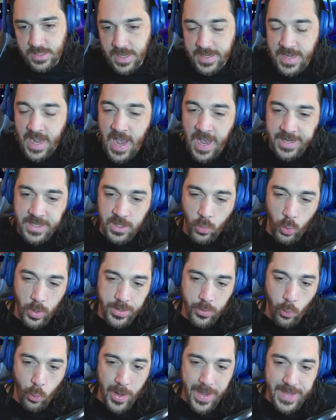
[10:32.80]
I kind of
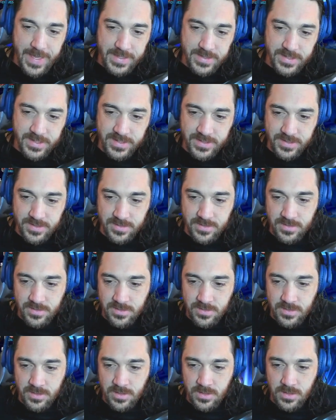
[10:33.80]
want to wait
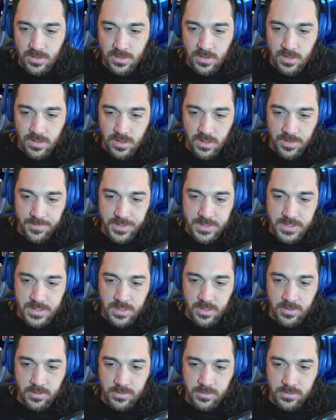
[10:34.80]
on the
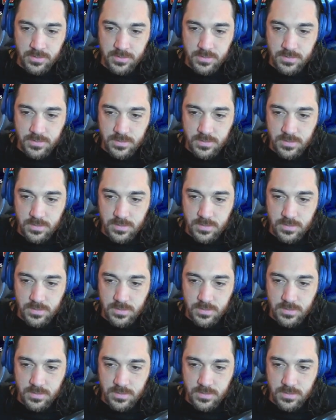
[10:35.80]
stone.